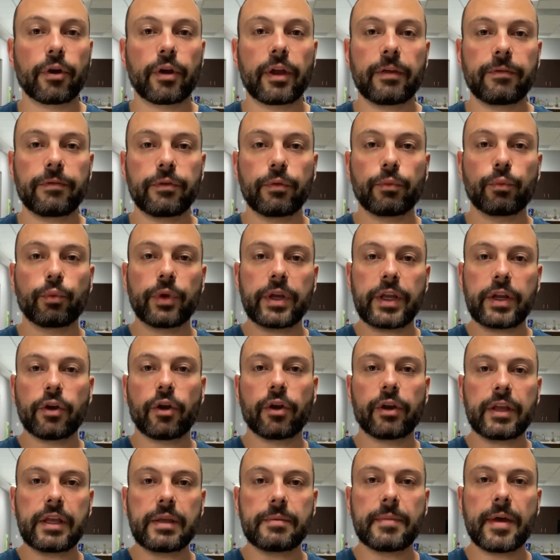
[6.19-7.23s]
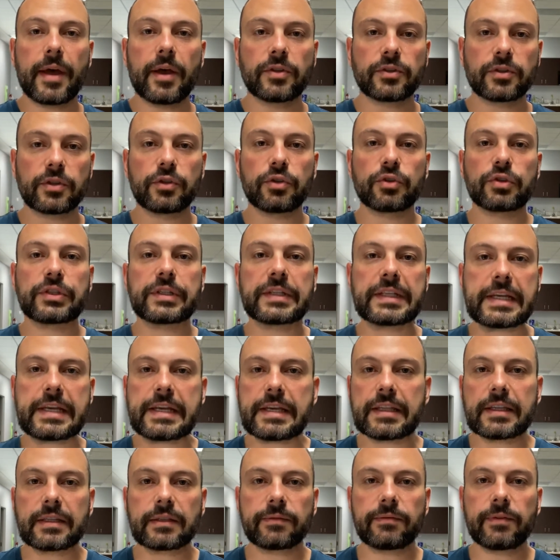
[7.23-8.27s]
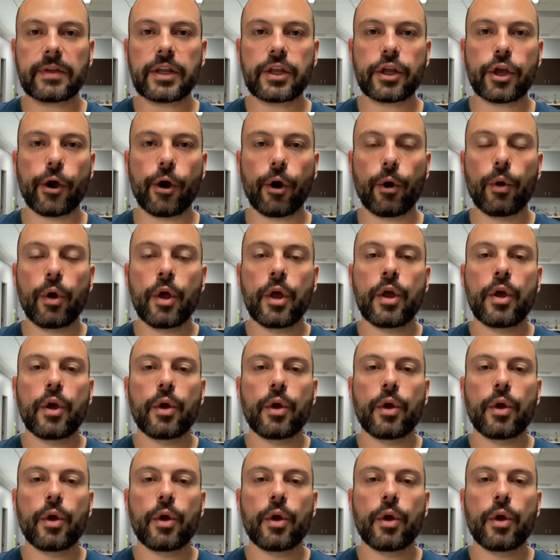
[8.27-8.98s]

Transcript: If you read our emails and you're seeing this video,